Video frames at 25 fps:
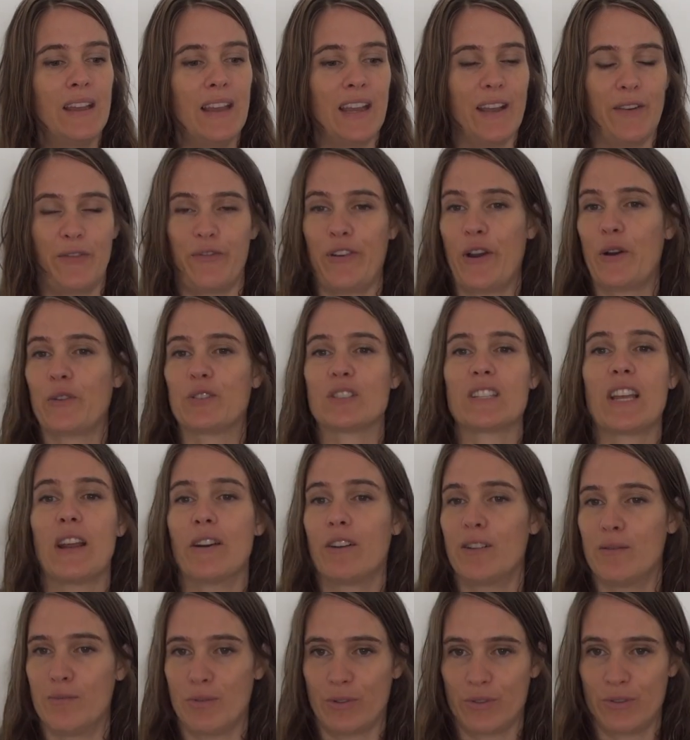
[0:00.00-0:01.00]
It felt
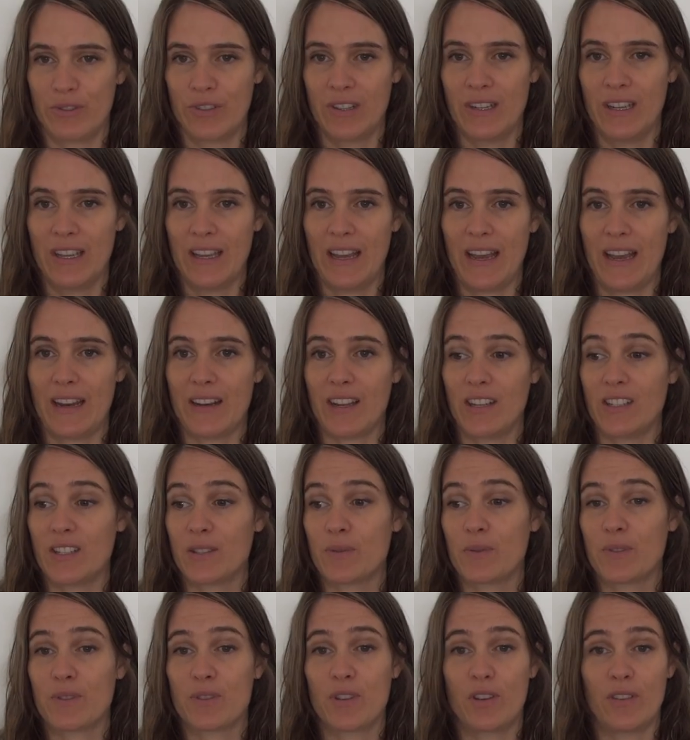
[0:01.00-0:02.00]
terrible and I
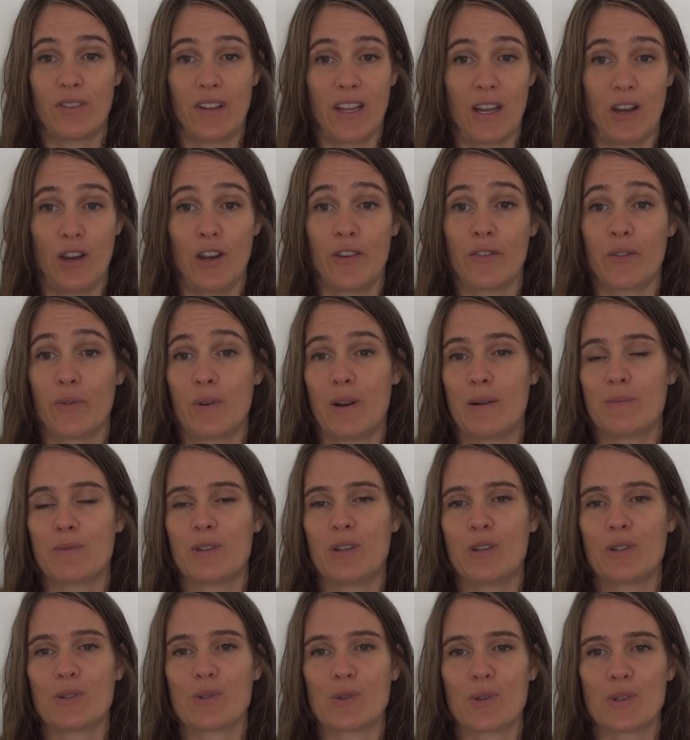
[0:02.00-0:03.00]
just was sort of like
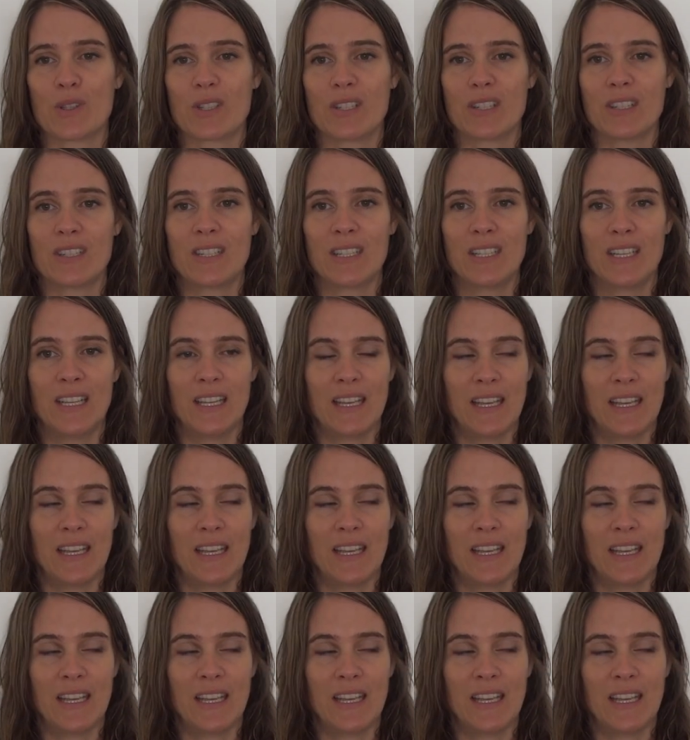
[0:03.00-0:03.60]
overwhelmed and exhausted.